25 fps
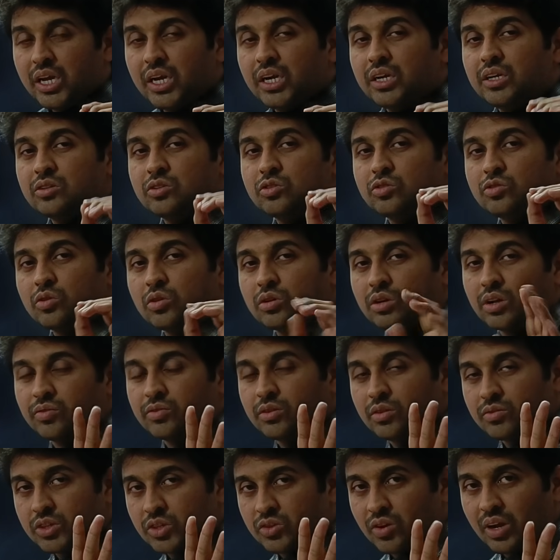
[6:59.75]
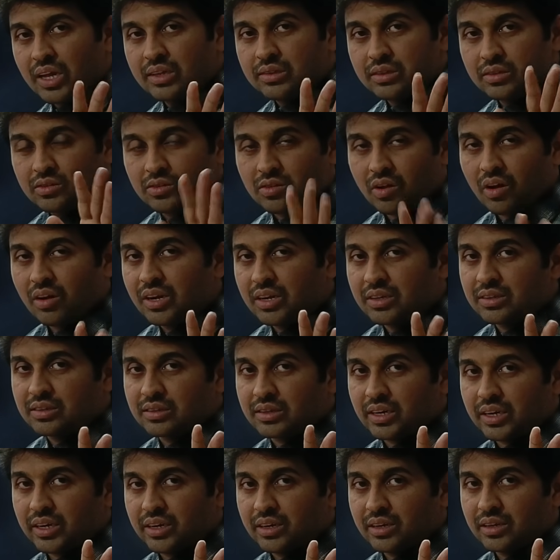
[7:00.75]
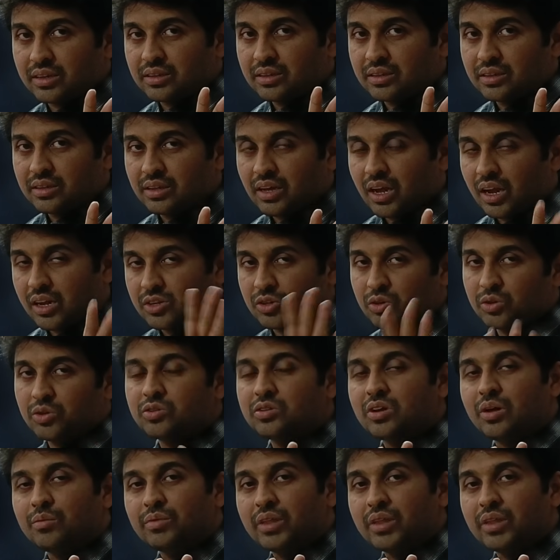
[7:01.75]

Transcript: It is so tough to visualize in solid state. I'll show you